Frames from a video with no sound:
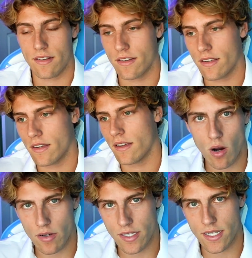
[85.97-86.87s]
And if you
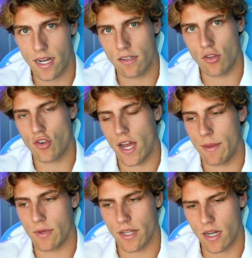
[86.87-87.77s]
are in college,
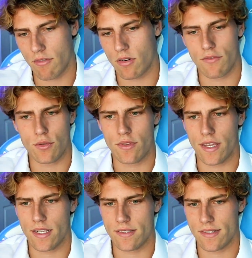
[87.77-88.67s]
I'm going to cover a few
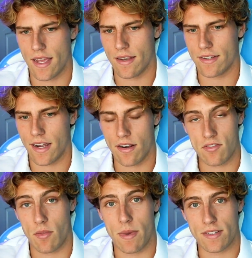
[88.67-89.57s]
things that kind of
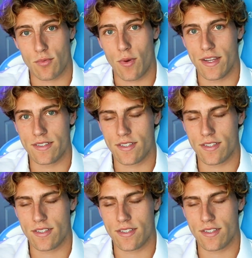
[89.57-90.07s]
the best ways